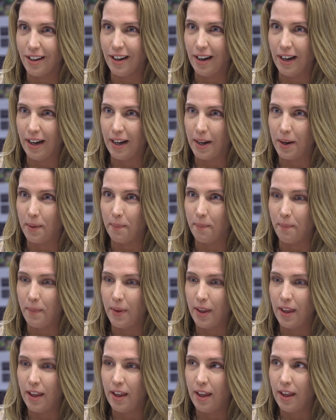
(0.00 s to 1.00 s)

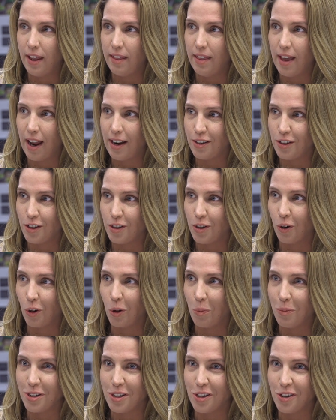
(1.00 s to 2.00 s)
That is a total
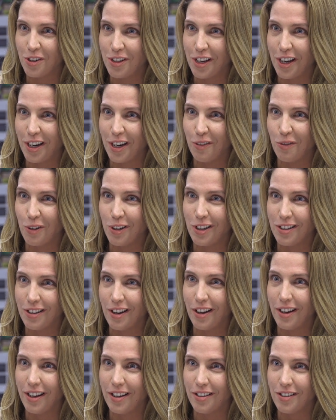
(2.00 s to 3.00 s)
misunderstanding of what
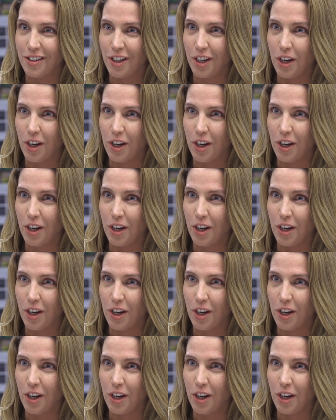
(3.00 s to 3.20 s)
design is.